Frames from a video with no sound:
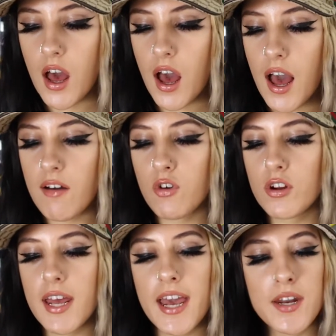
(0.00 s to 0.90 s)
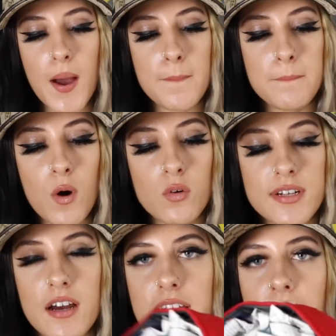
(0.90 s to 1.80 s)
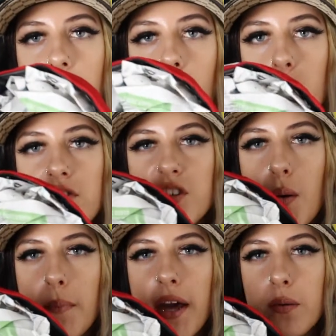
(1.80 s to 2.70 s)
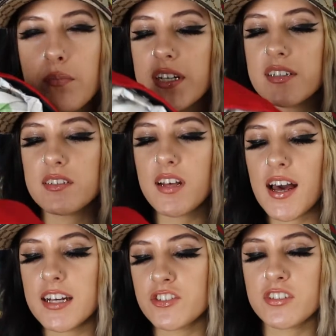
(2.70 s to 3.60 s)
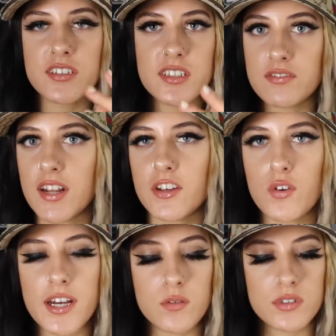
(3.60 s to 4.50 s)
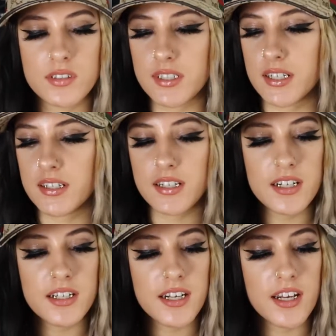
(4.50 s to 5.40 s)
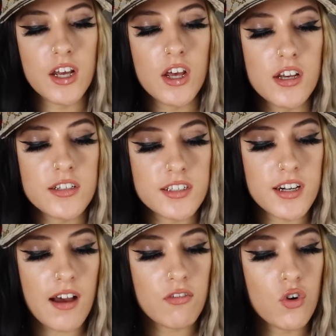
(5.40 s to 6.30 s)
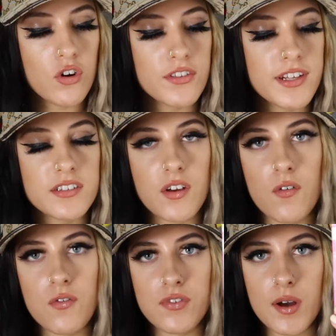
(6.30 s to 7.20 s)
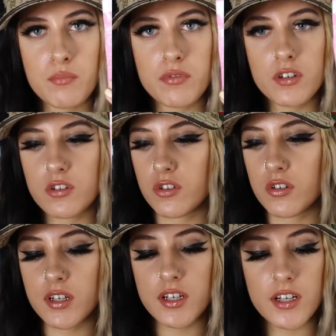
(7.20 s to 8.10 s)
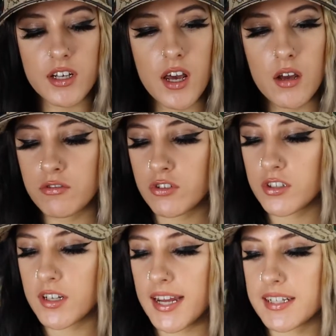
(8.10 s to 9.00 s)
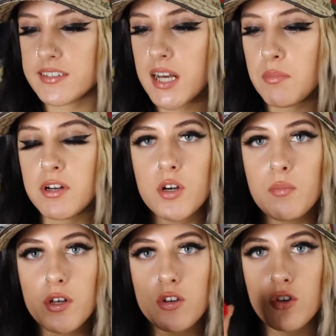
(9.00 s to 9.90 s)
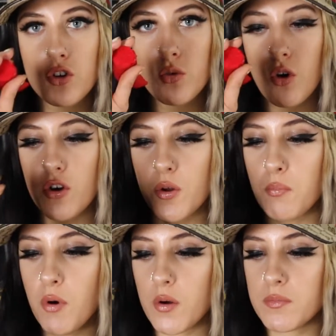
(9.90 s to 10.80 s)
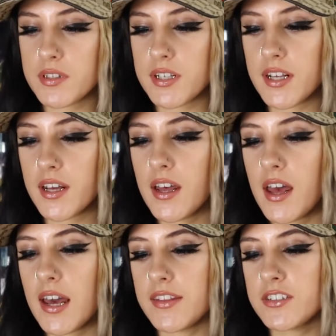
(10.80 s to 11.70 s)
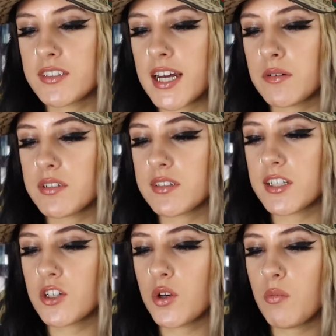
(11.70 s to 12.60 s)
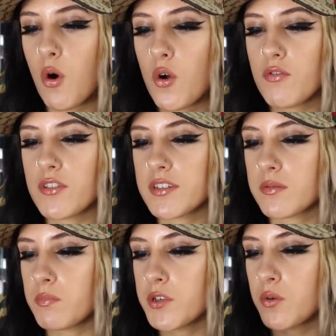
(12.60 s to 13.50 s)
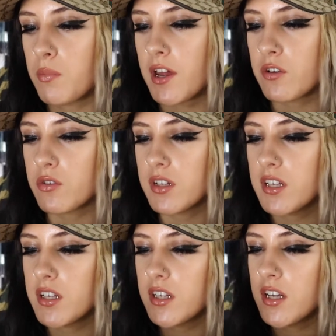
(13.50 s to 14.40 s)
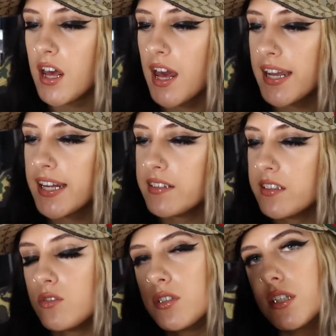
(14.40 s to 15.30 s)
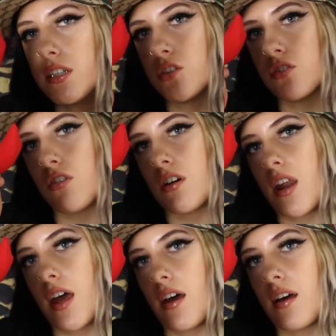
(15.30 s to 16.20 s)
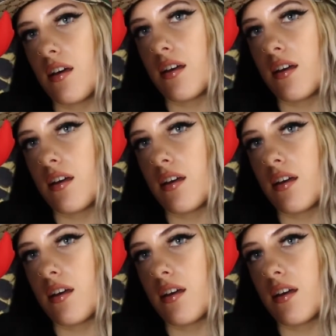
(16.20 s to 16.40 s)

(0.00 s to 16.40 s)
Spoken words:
I have gone ahead and bulked out the hat with some paper inside, just as if like your head was sitting in it. So then I've got this fabric glue here. I'm just gonna like dab a little bit of glue on the bottoms here, and then just kind of stick them over this middle panel here and get this little geezer on there.